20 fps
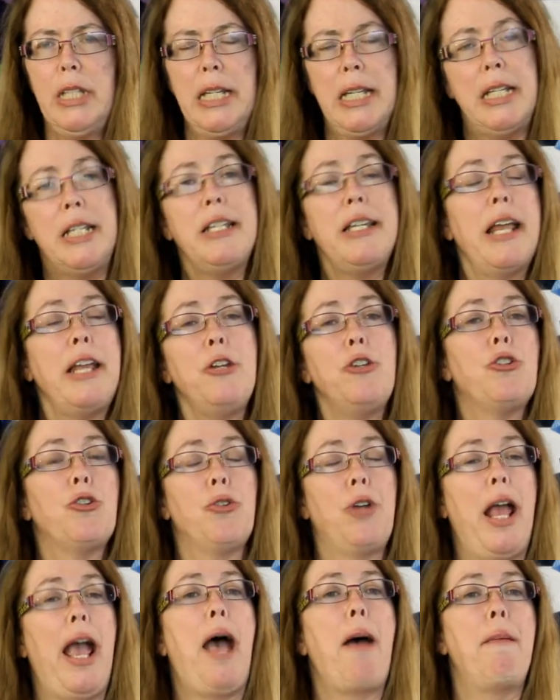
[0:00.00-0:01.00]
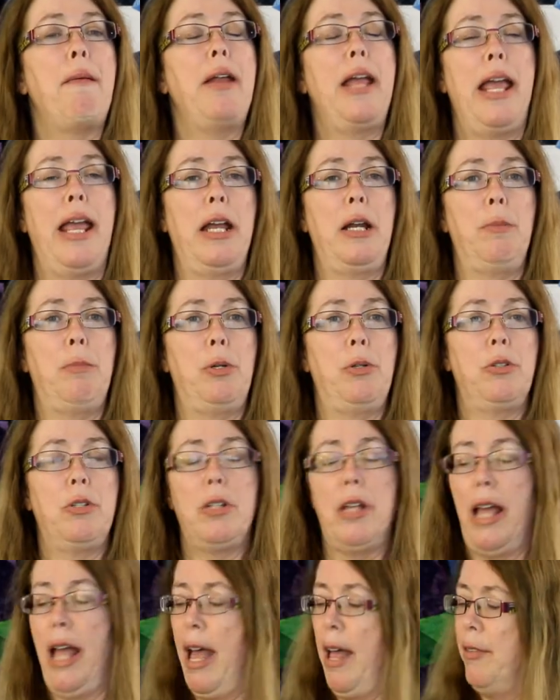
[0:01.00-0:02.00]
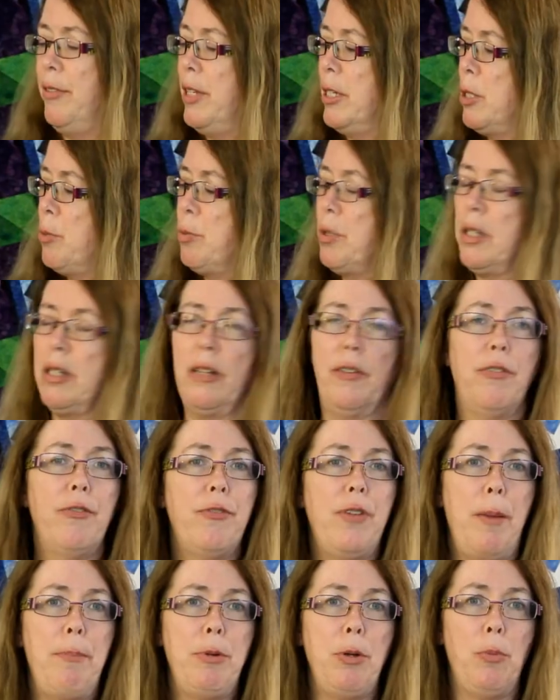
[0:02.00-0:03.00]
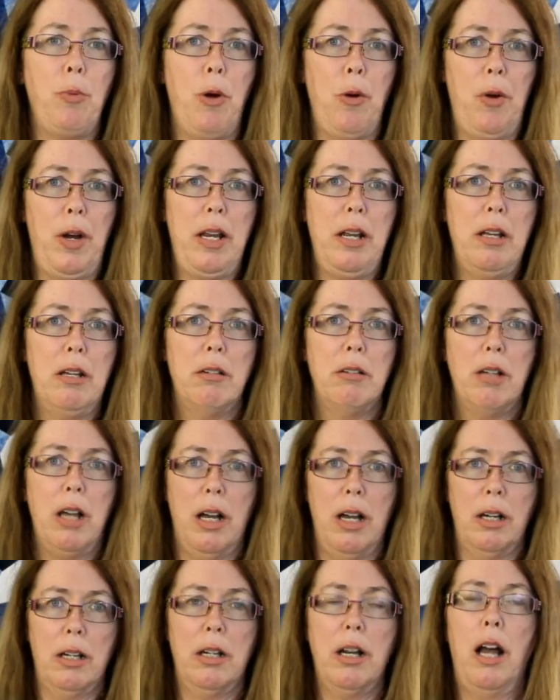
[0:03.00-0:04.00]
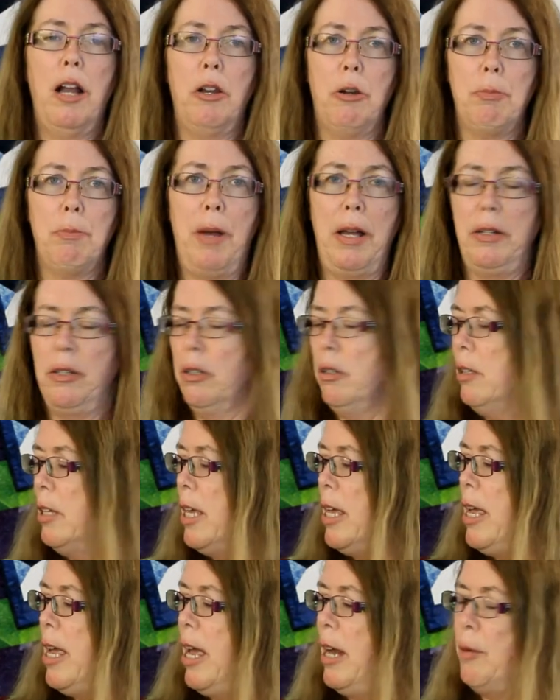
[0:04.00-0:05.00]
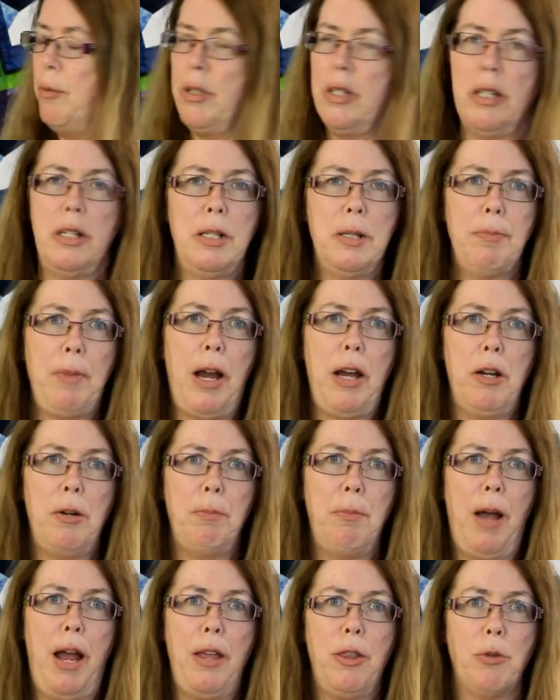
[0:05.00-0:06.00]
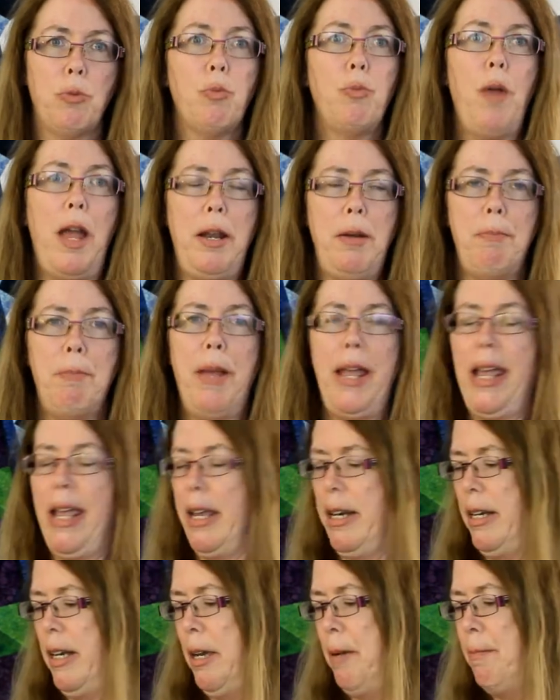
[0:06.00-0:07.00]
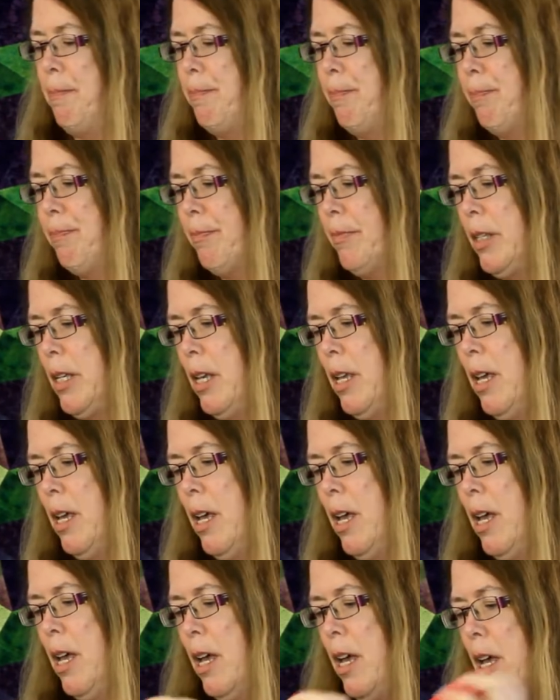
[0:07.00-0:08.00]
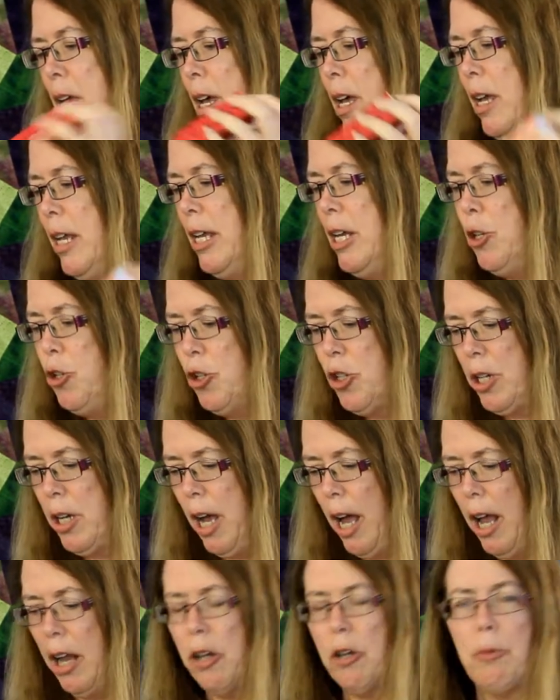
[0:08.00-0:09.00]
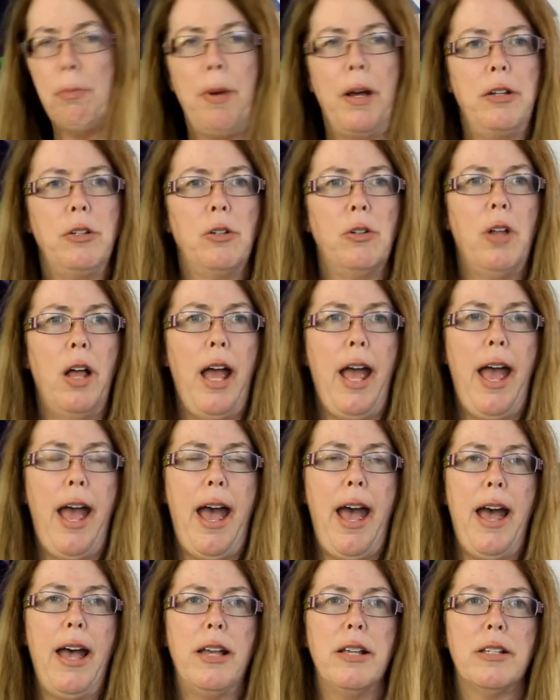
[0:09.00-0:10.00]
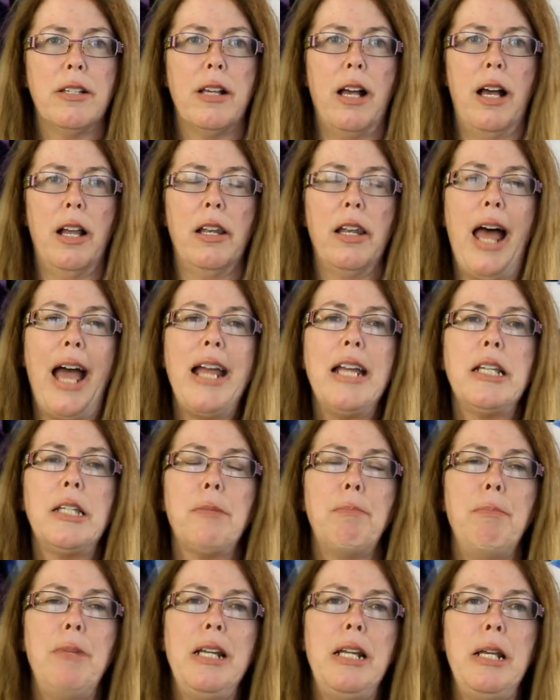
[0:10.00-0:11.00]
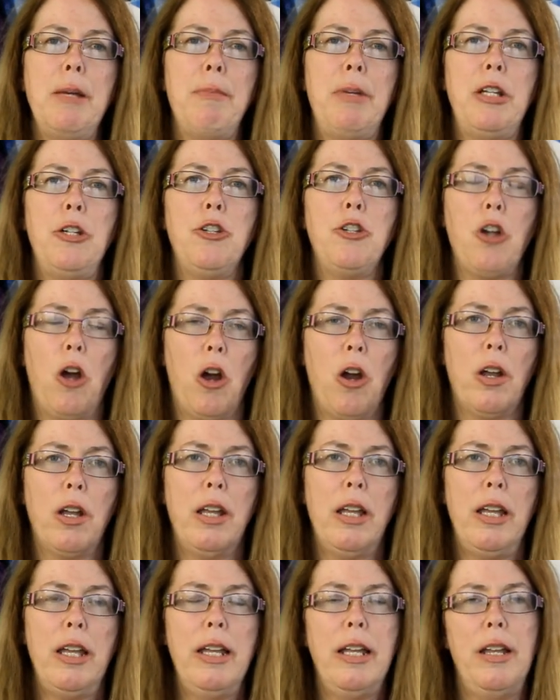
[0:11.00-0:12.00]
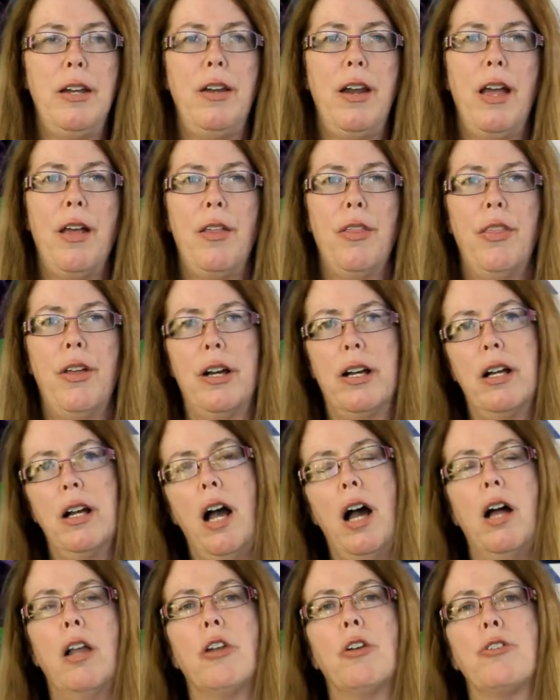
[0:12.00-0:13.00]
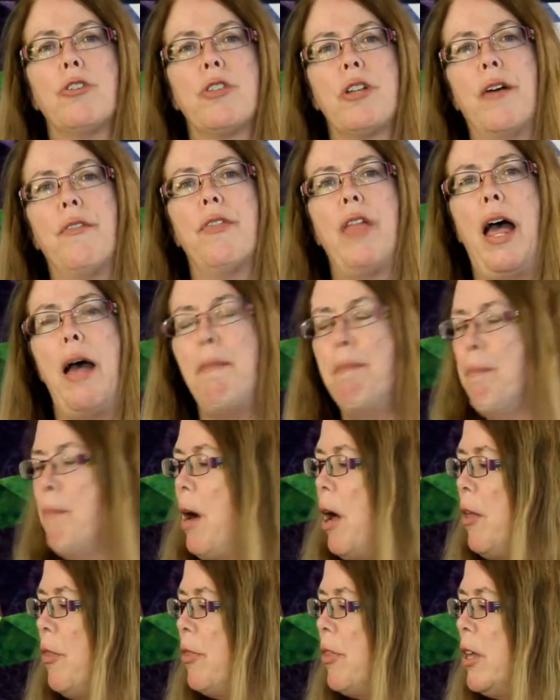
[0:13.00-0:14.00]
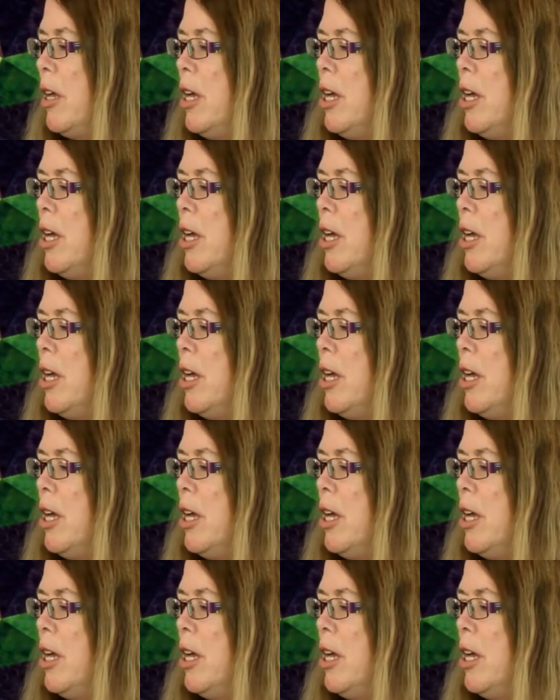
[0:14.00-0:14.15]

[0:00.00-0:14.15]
endangered animals. And this was the February color bundle, and it was inspired by the red panda. Each color bundle has a light, medium, and dark in the colors of that month.